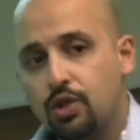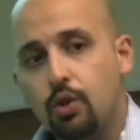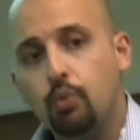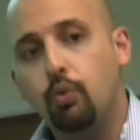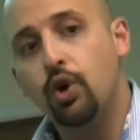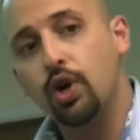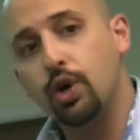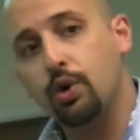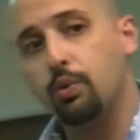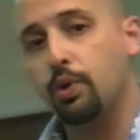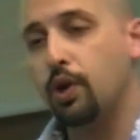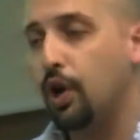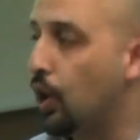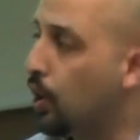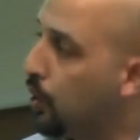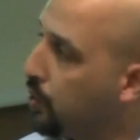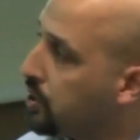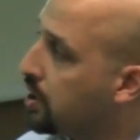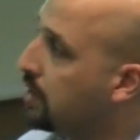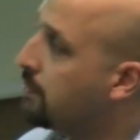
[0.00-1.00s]
to work with a
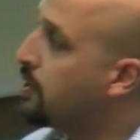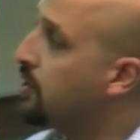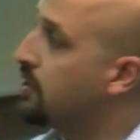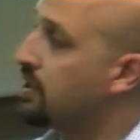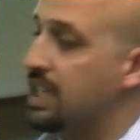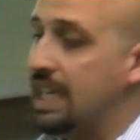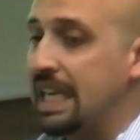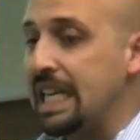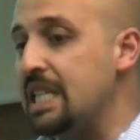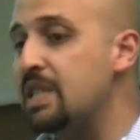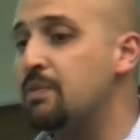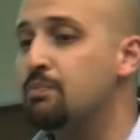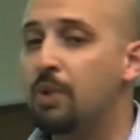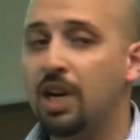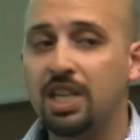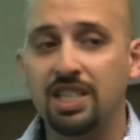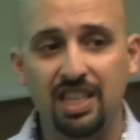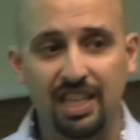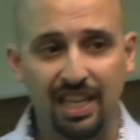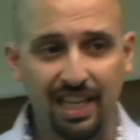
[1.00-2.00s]
whole community. It's
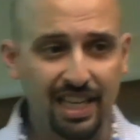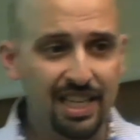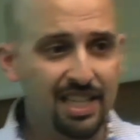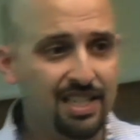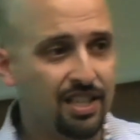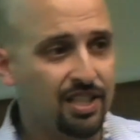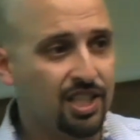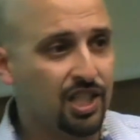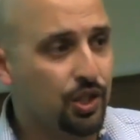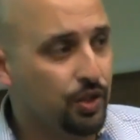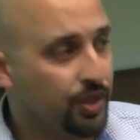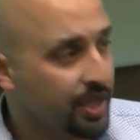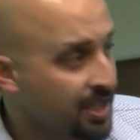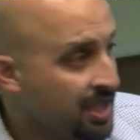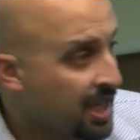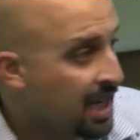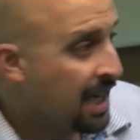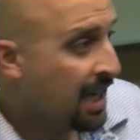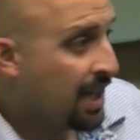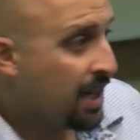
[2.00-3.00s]
much easier to do
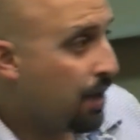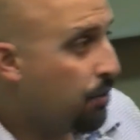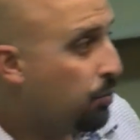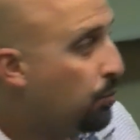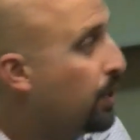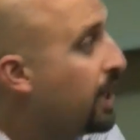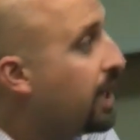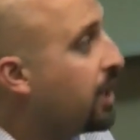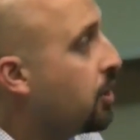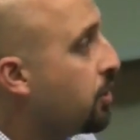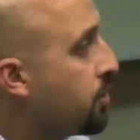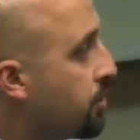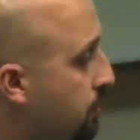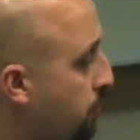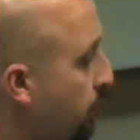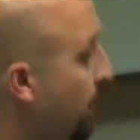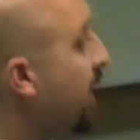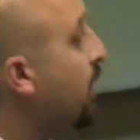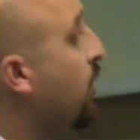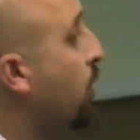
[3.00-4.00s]
this than
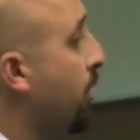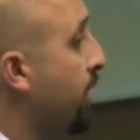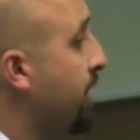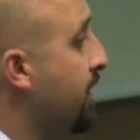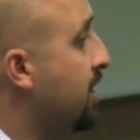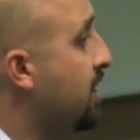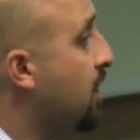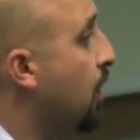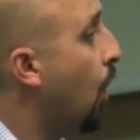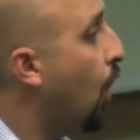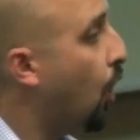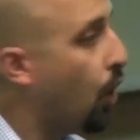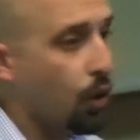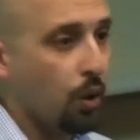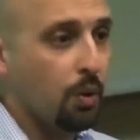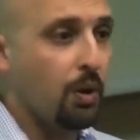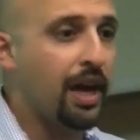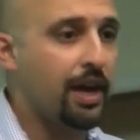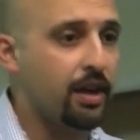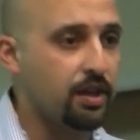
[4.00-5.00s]
reorient a
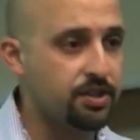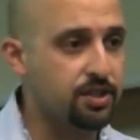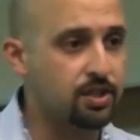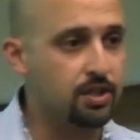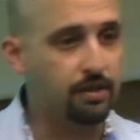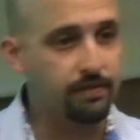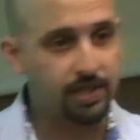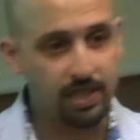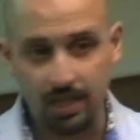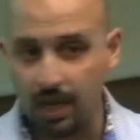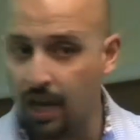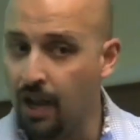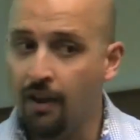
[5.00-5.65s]
whole health service.